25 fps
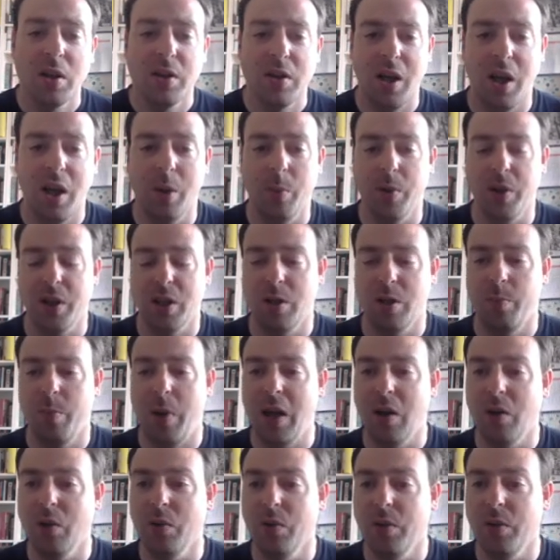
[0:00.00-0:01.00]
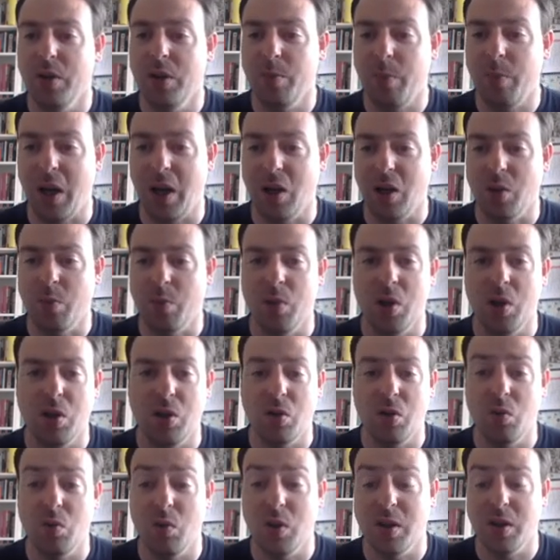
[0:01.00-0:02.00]
to help expel the Spanish
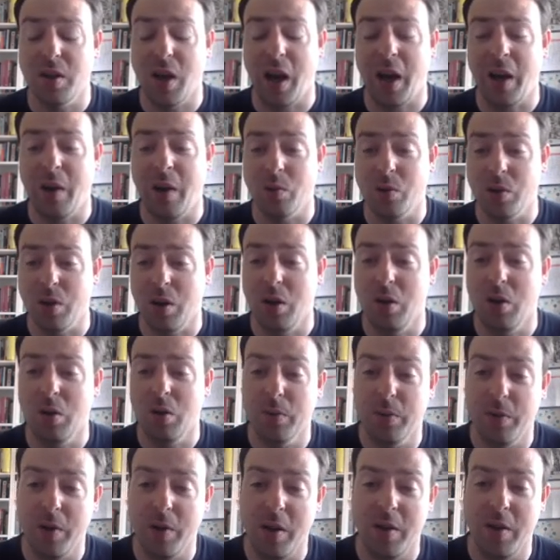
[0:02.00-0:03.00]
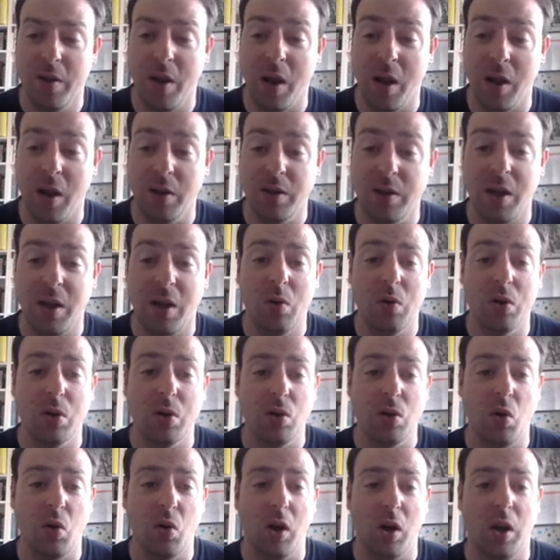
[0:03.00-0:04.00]
mercenaries out of their
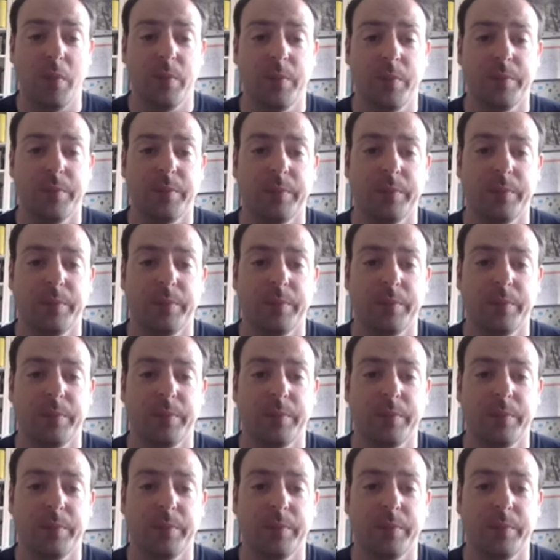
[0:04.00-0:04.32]
territory.